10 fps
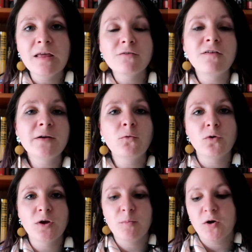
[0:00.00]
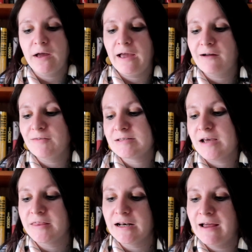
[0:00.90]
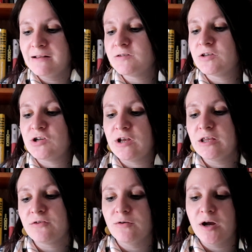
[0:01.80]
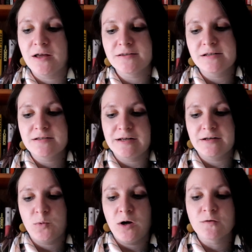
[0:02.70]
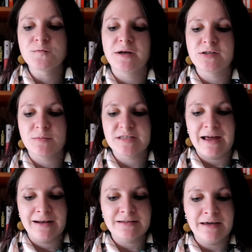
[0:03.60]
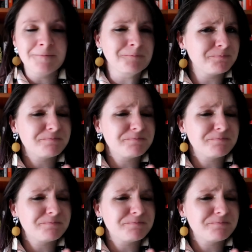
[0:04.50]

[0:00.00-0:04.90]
The final audiobook I have is Otherlands, A Journey Through Earth's Extinct Worlds by Thomas Halliday.